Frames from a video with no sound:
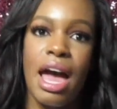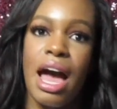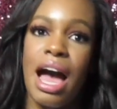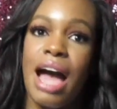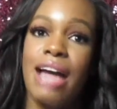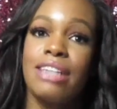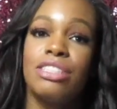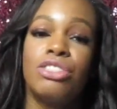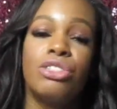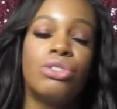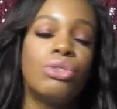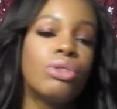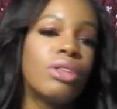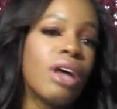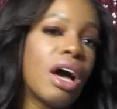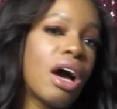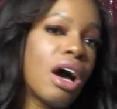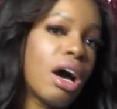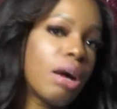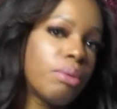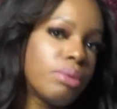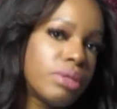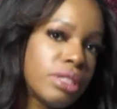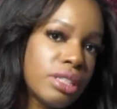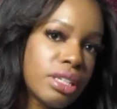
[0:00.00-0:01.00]
I had to do the
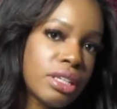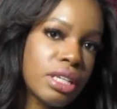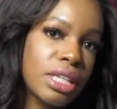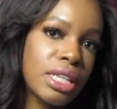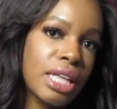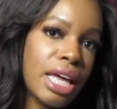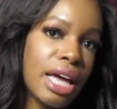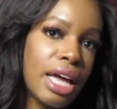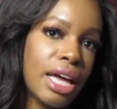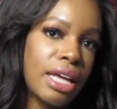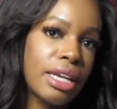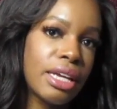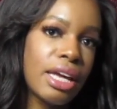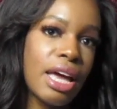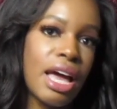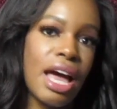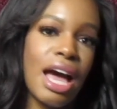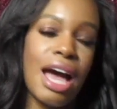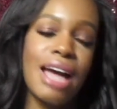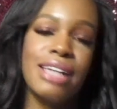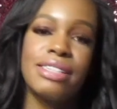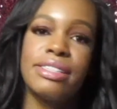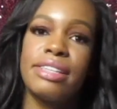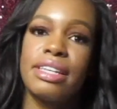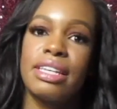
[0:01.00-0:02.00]
opposite of that.
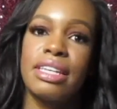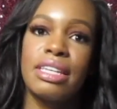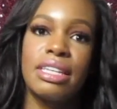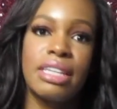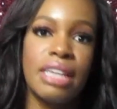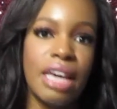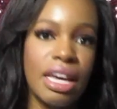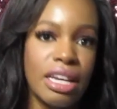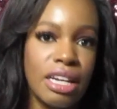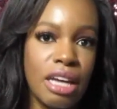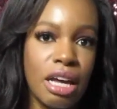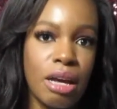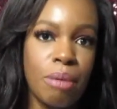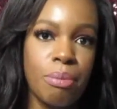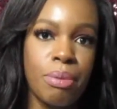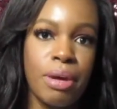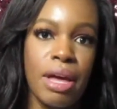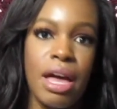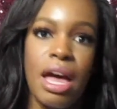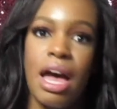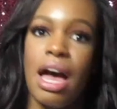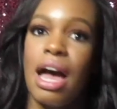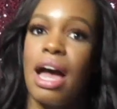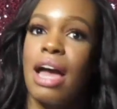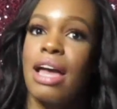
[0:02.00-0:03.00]
I had to get up.
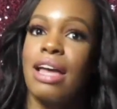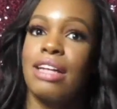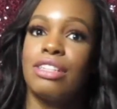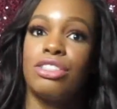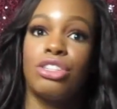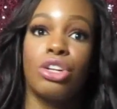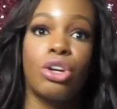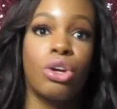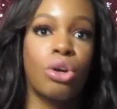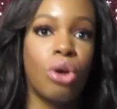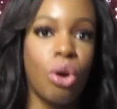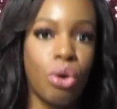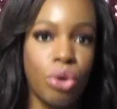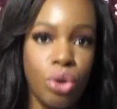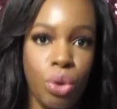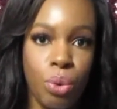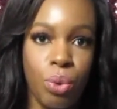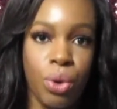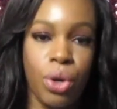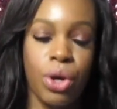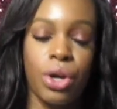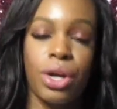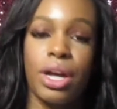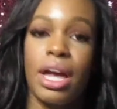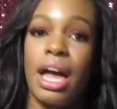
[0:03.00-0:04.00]
I had to go to
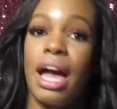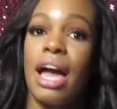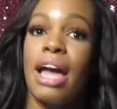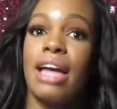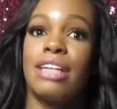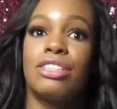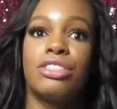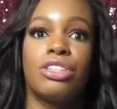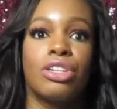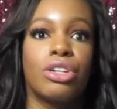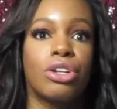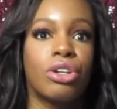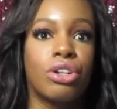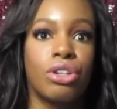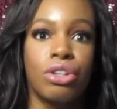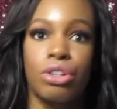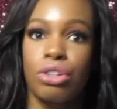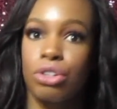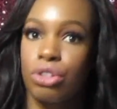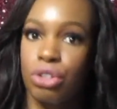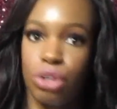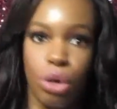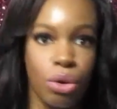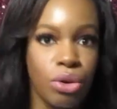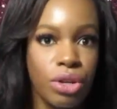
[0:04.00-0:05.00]
work. I had to
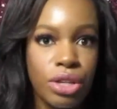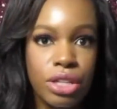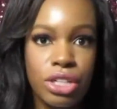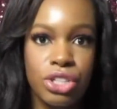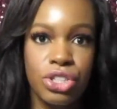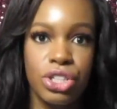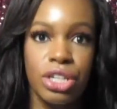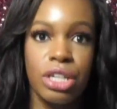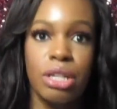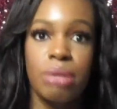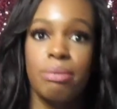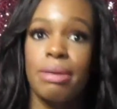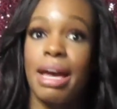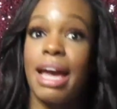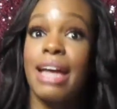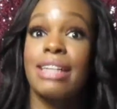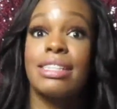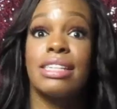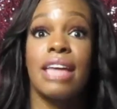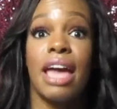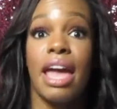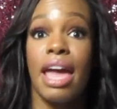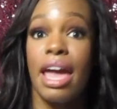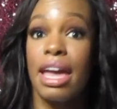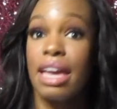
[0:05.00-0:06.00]
go to the gym. I had
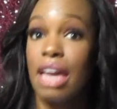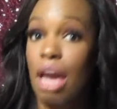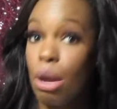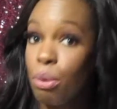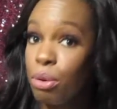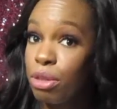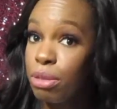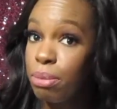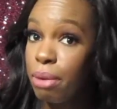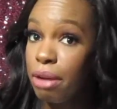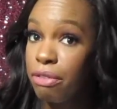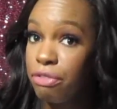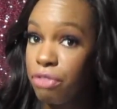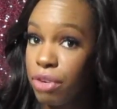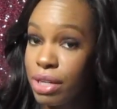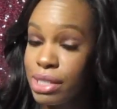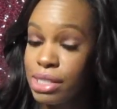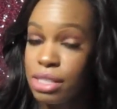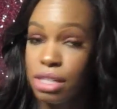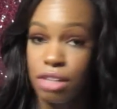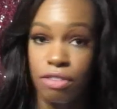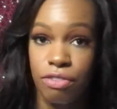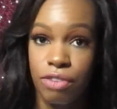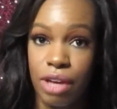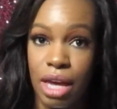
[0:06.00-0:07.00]
to hang out with my
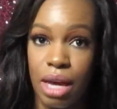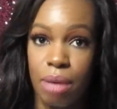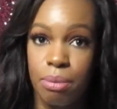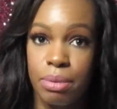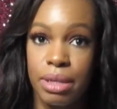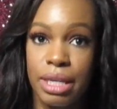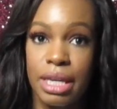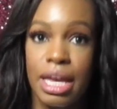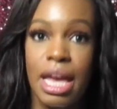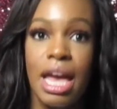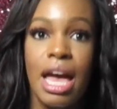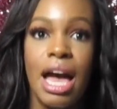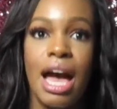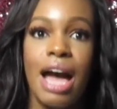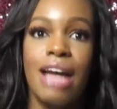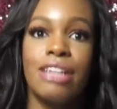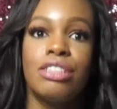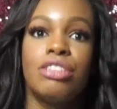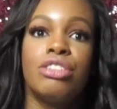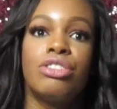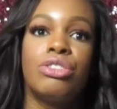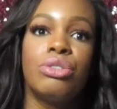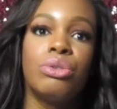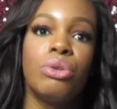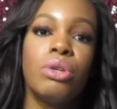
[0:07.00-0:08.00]
friends and family. I had
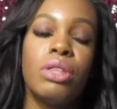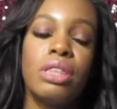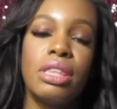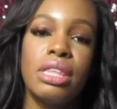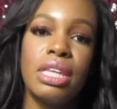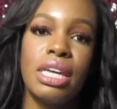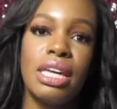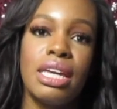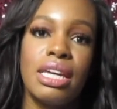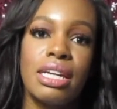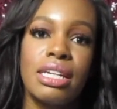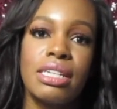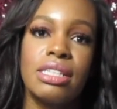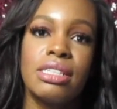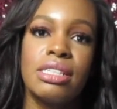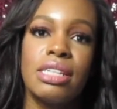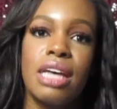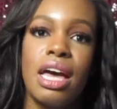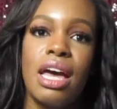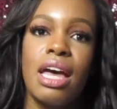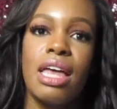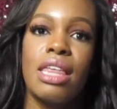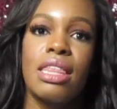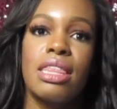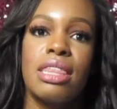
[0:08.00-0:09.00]
to do things
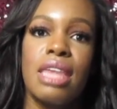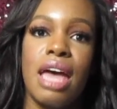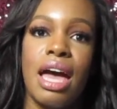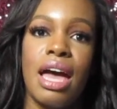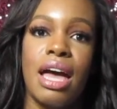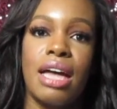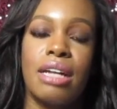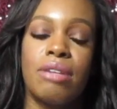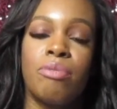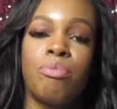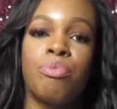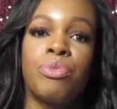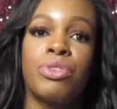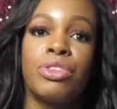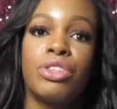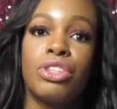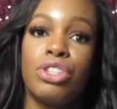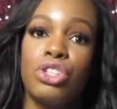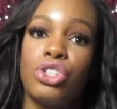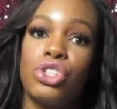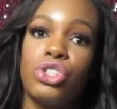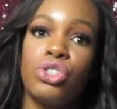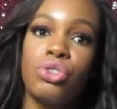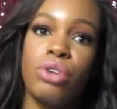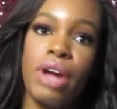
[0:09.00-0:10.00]
that
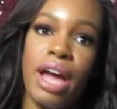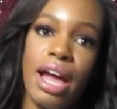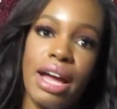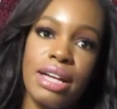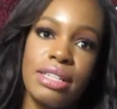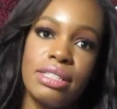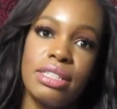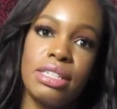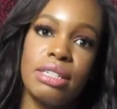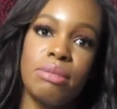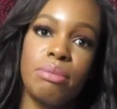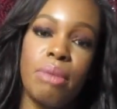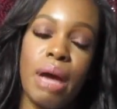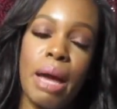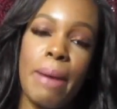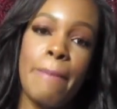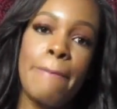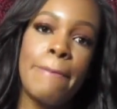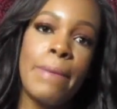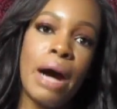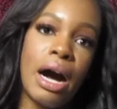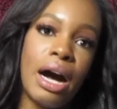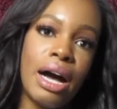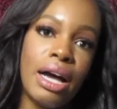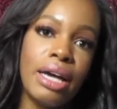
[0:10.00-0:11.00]
distracted my
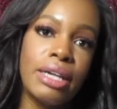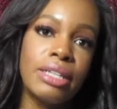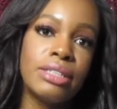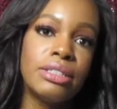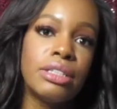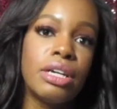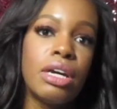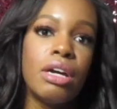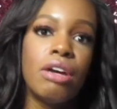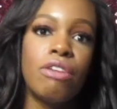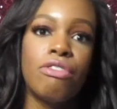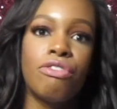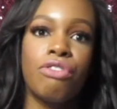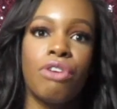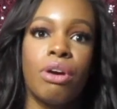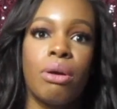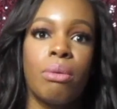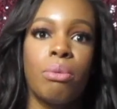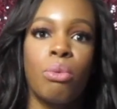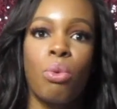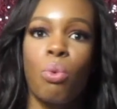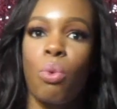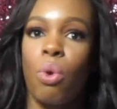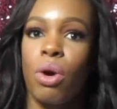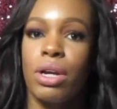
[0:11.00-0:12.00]
mind
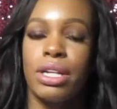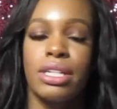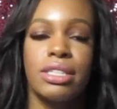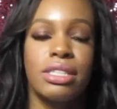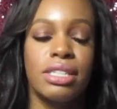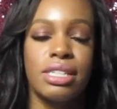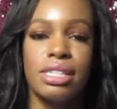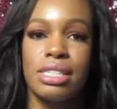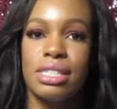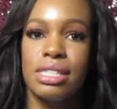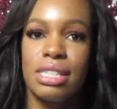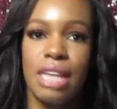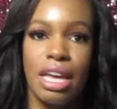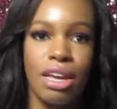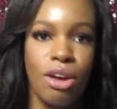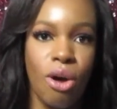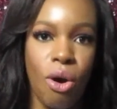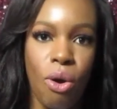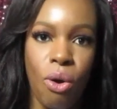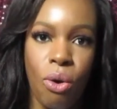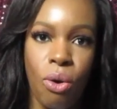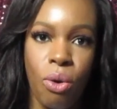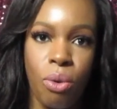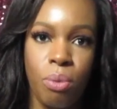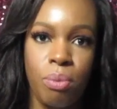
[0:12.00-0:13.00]
from wanting to stay
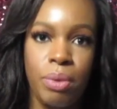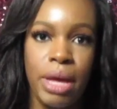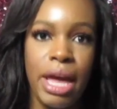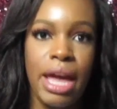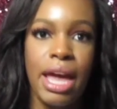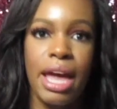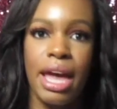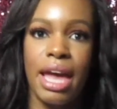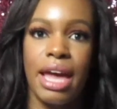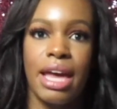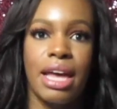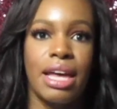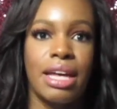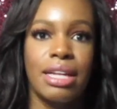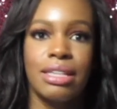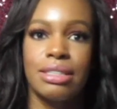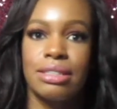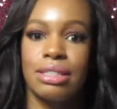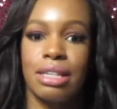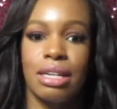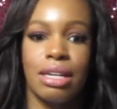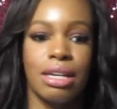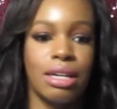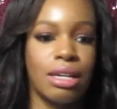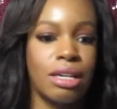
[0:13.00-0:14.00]
home
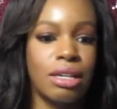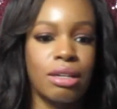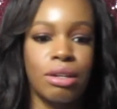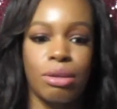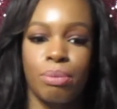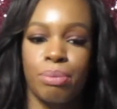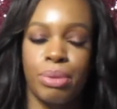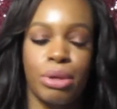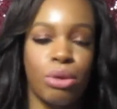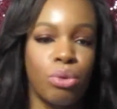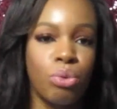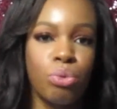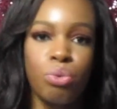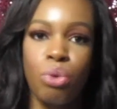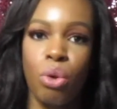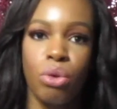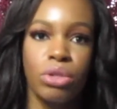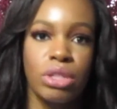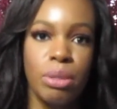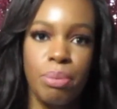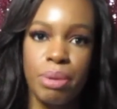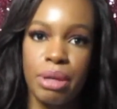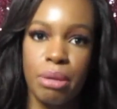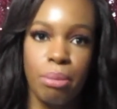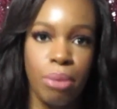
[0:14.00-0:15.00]
and be
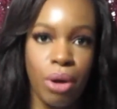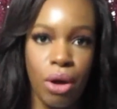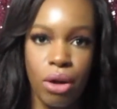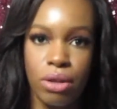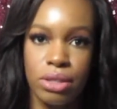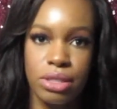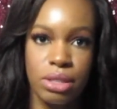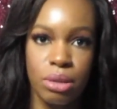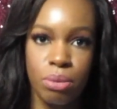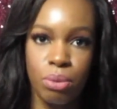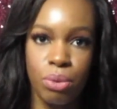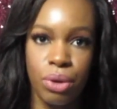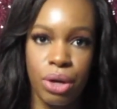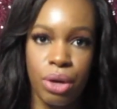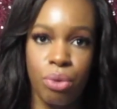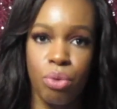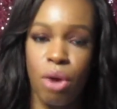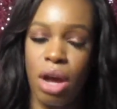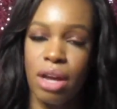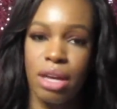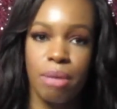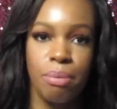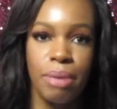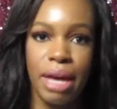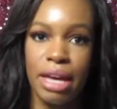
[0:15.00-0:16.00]
rolled up in a ball somewhere,
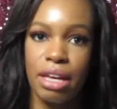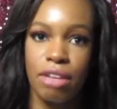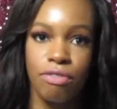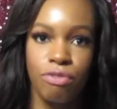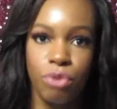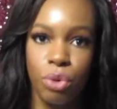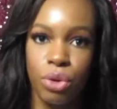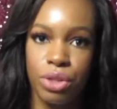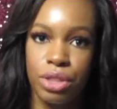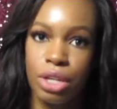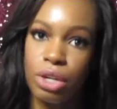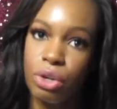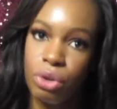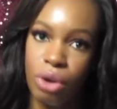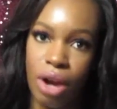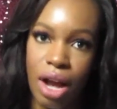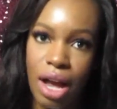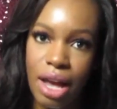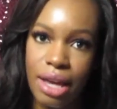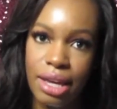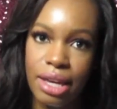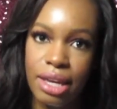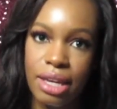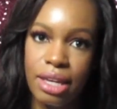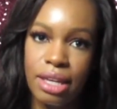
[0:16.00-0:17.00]
rocking back and forth and
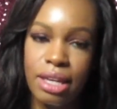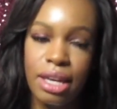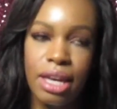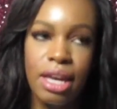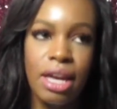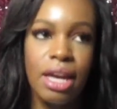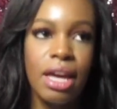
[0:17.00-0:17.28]
crying.